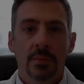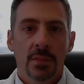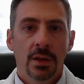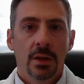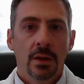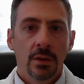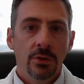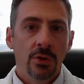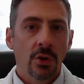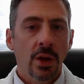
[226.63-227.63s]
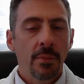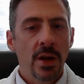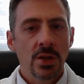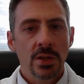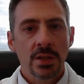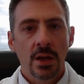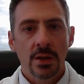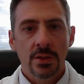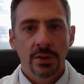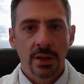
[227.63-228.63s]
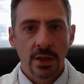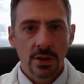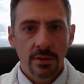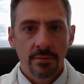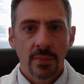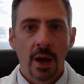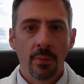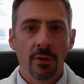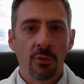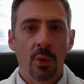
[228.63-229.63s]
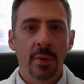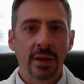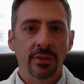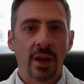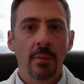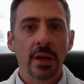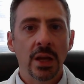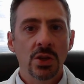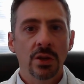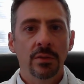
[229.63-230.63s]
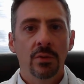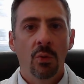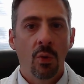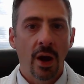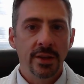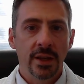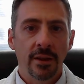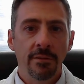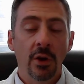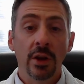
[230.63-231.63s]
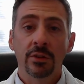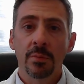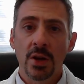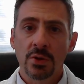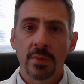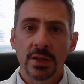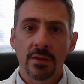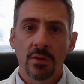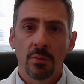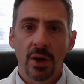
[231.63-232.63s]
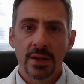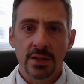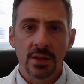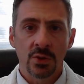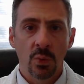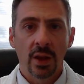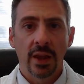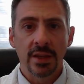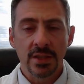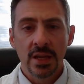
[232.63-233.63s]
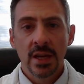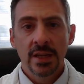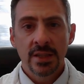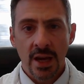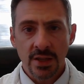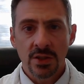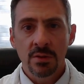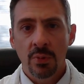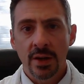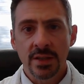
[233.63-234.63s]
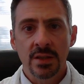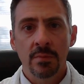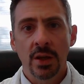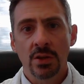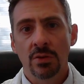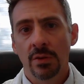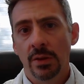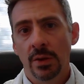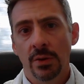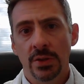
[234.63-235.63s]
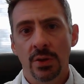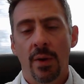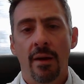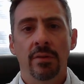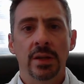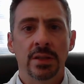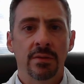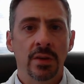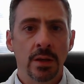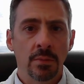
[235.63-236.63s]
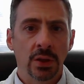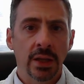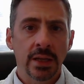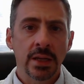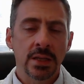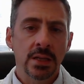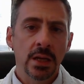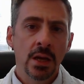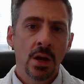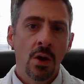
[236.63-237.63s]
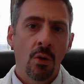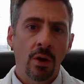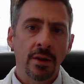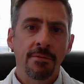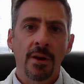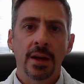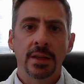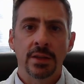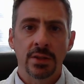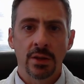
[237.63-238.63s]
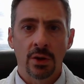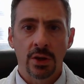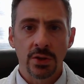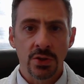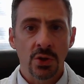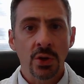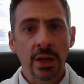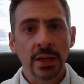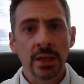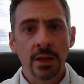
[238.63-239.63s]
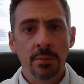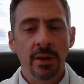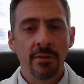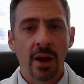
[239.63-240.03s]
During a patient's consultation, I perform an examination where I take various measurements of the breast as well as test the breast to make sure that there is no evidence of any malignancy or any findings that are concerning and need to be evaluated